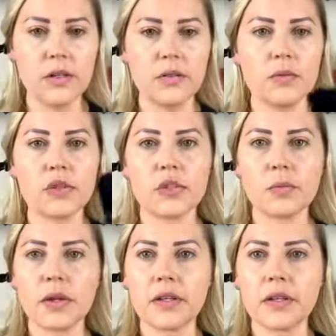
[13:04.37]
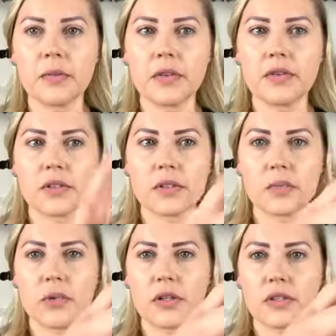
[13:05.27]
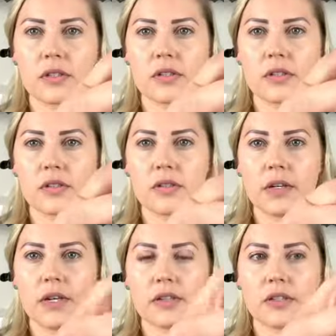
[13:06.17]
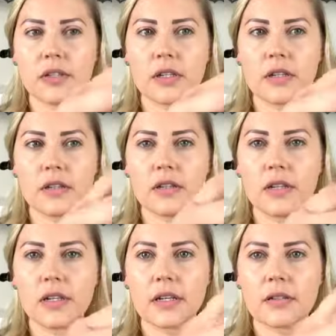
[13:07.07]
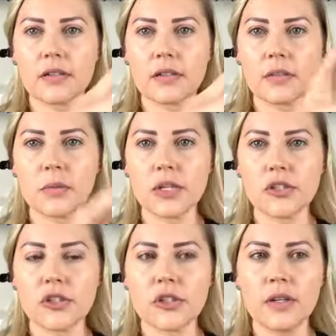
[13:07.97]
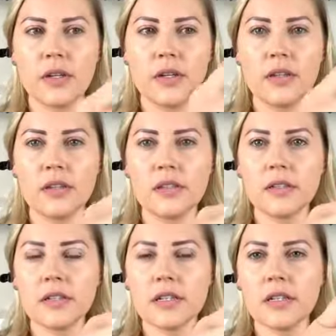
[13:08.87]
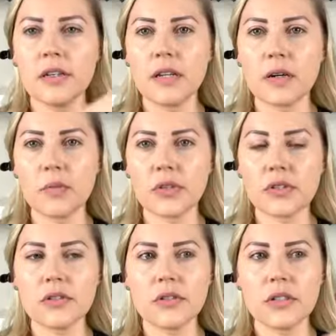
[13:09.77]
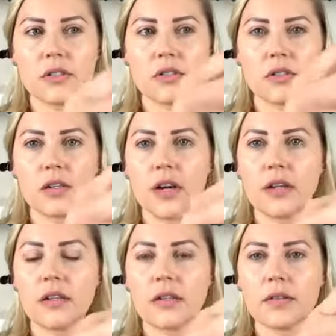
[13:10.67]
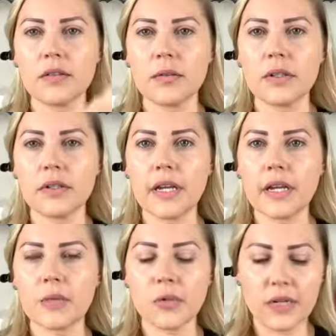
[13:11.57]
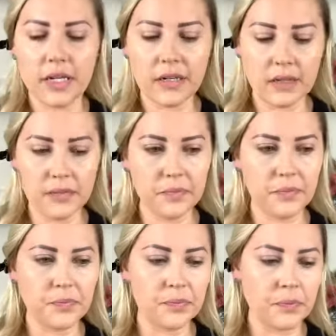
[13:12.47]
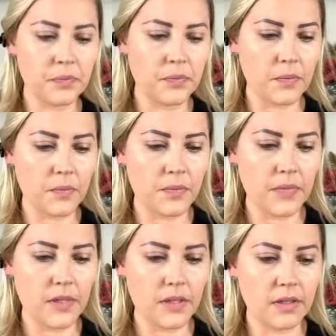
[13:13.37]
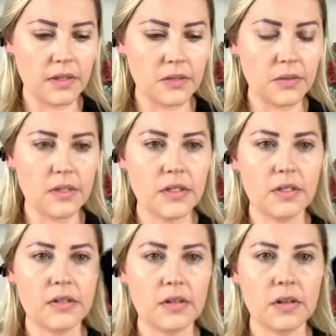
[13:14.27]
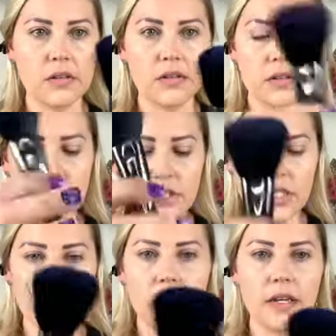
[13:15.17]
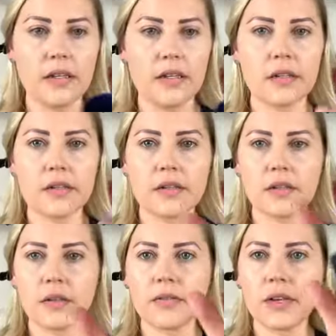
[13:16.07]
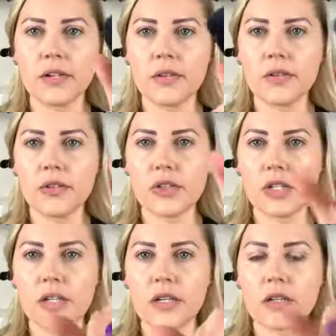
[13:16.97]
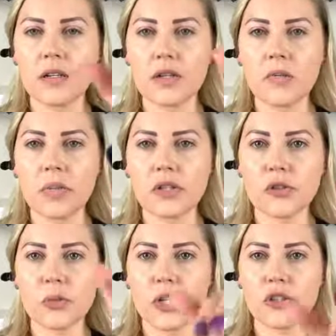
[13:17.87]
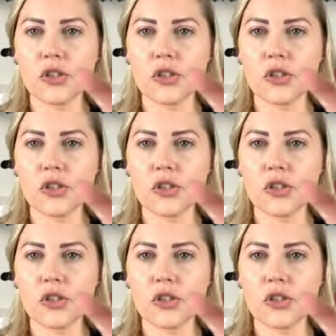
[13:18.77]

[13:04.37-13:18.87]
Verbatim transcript: which is probably gonna be for some bronzer, so actually look like a concealer brush. These are synthetic bristles. These are not real animal hair. And this one is called Cheeky End. So I've got a new cheek blush brush.